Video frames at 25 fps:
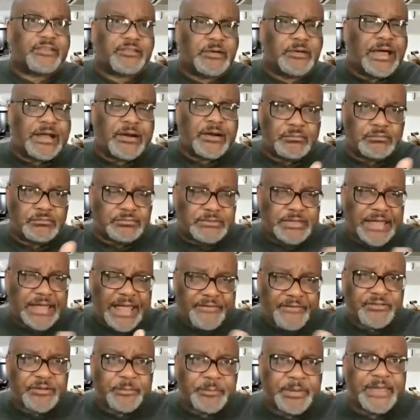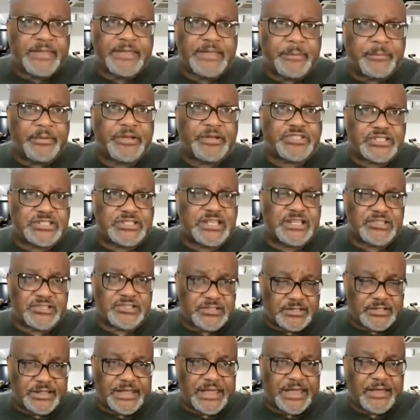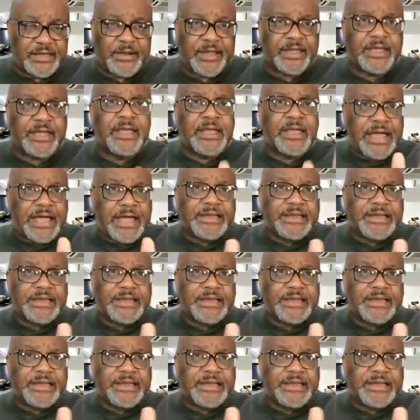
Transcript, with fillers: So I don't have to pay that much attention to that, right?